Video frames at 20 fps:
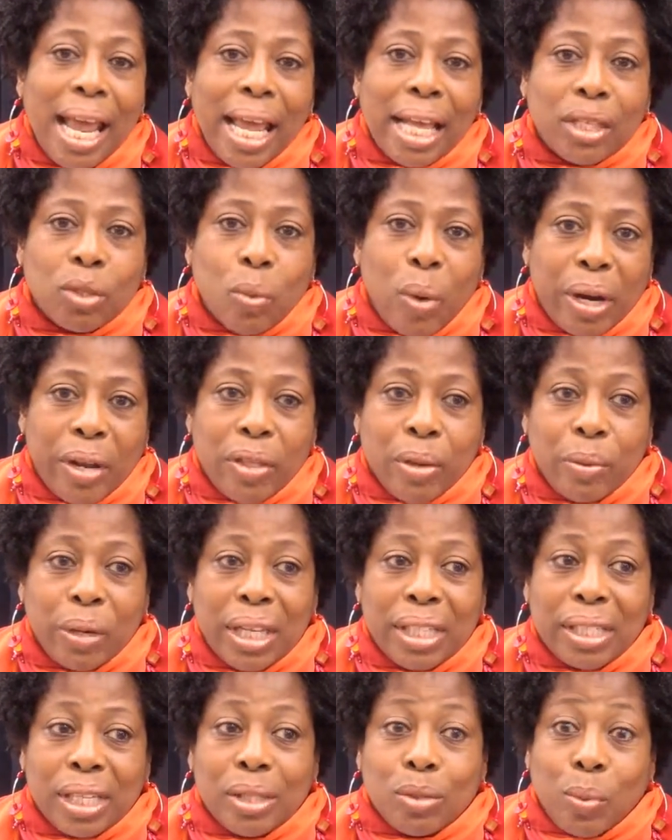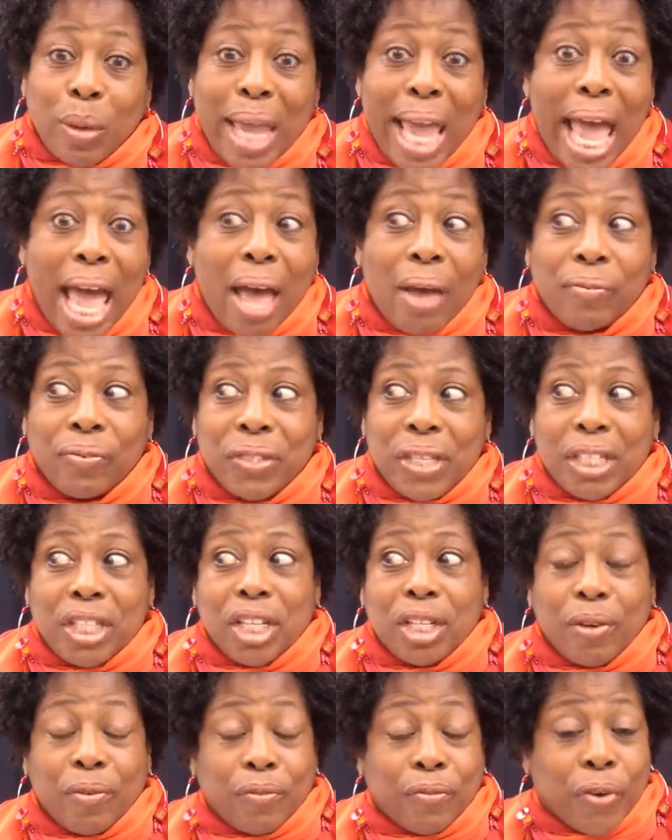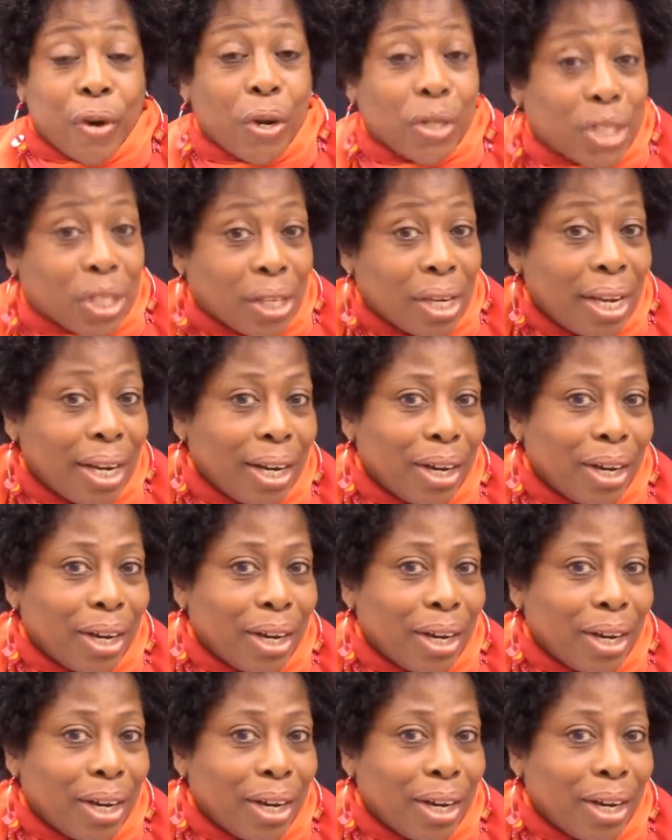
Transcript: It's one of the reasons we have such a diverse